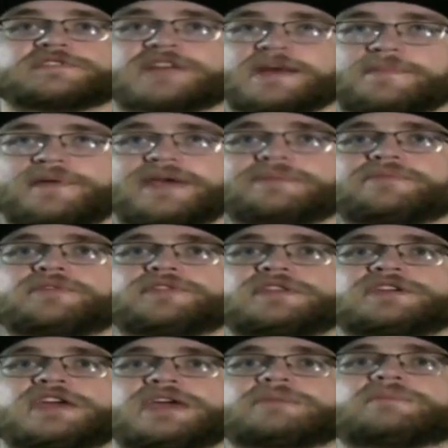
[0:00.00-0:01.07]
Nitrous
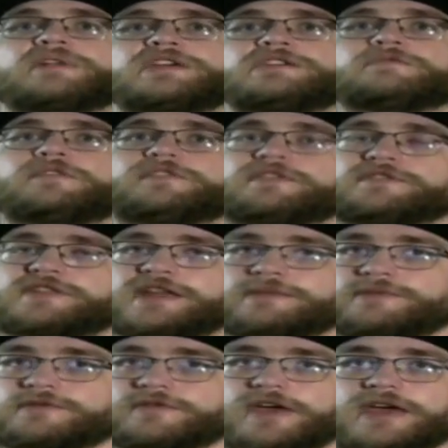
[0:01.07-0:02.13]
Oxide was not playable in the
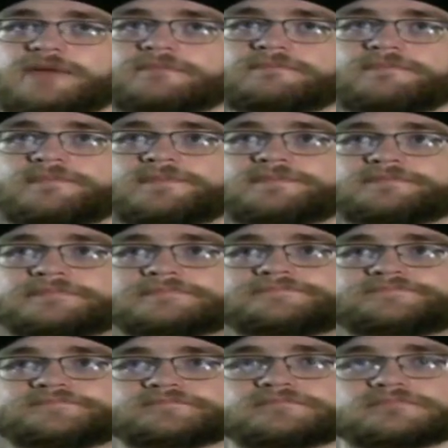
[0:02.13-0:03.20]
game, but he was his debut
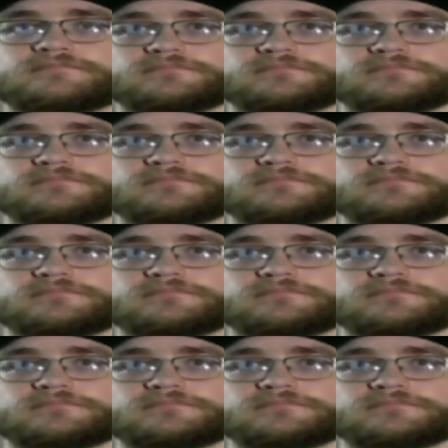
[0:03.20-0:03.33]
game.